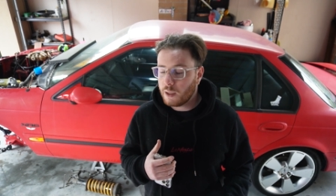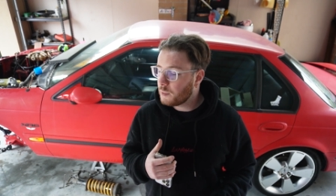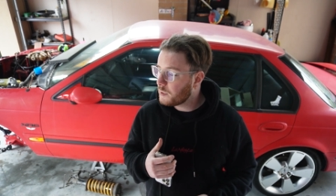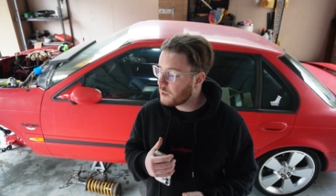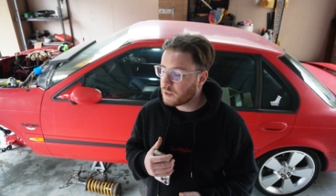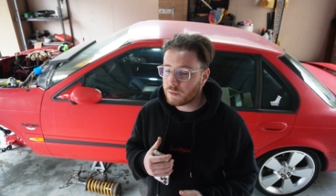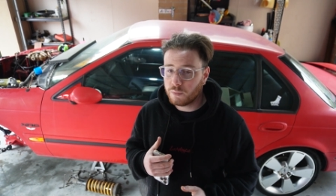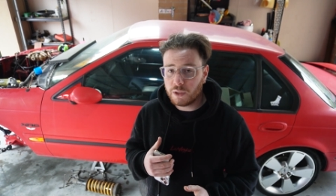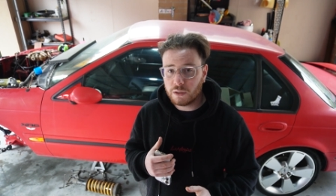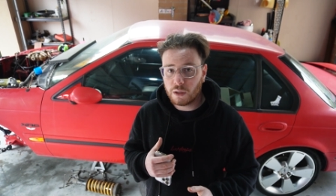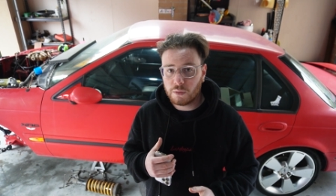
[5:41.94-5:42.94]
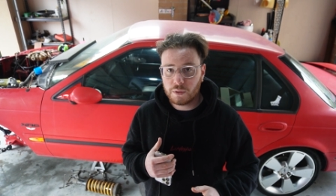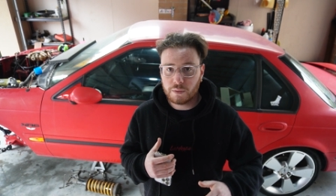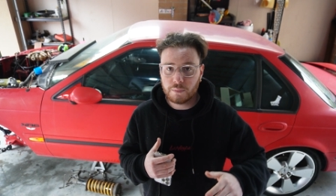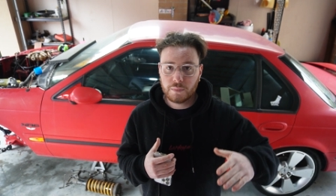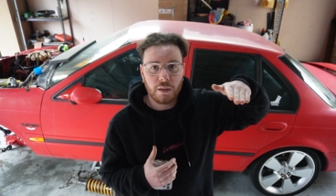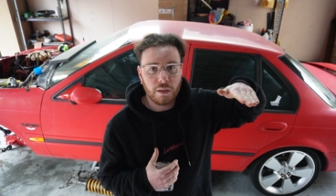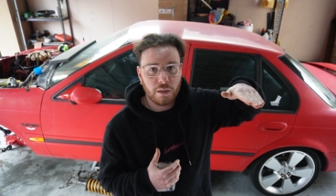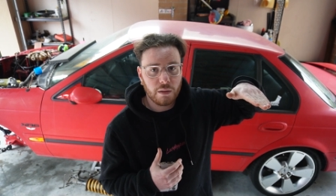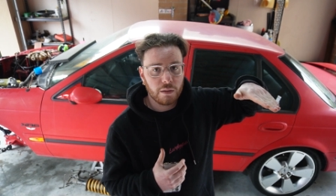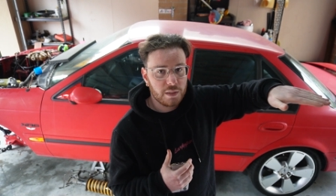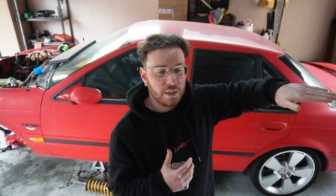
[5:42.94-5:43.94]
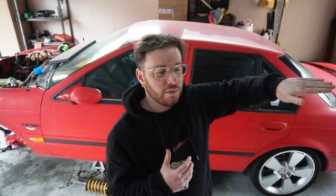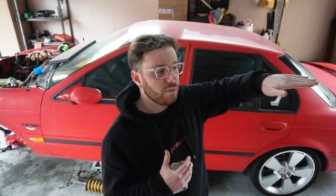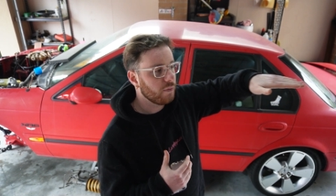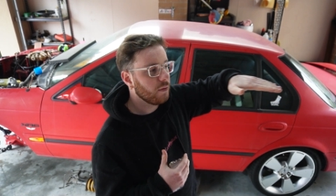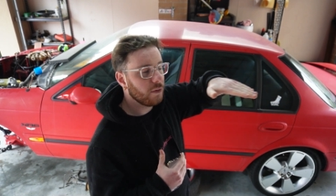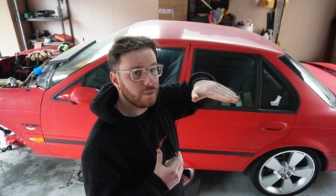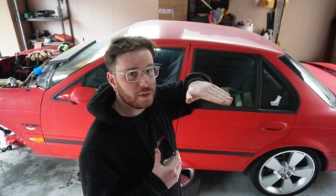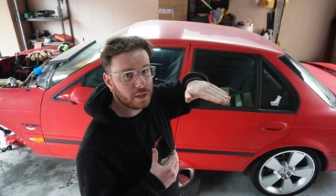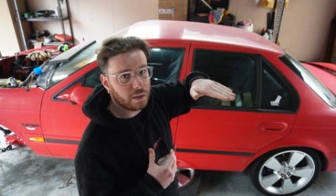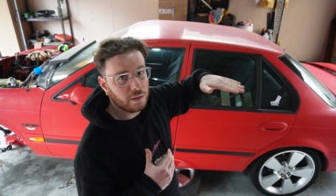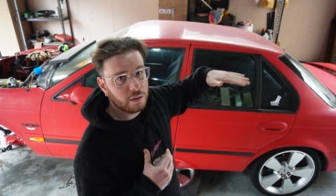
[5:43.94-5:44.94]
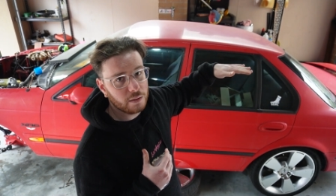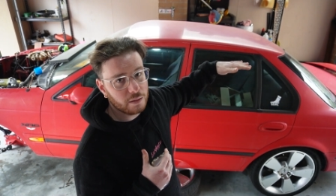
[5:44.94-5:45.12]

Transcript: happens is when you lower them, the diff, obviously